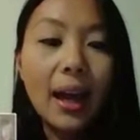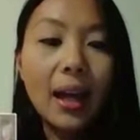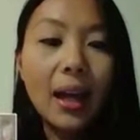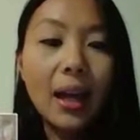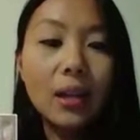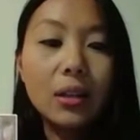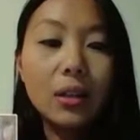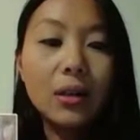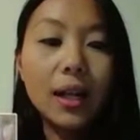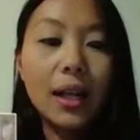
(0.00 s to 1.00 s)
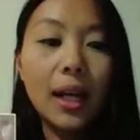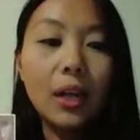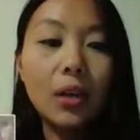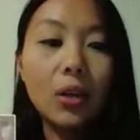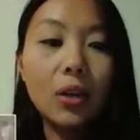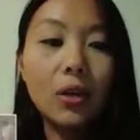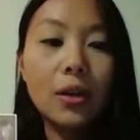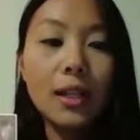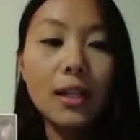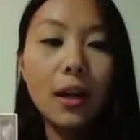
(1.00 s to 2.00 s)
And you get a
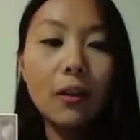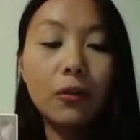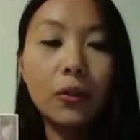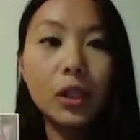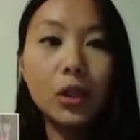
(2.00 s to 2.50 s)
30-day free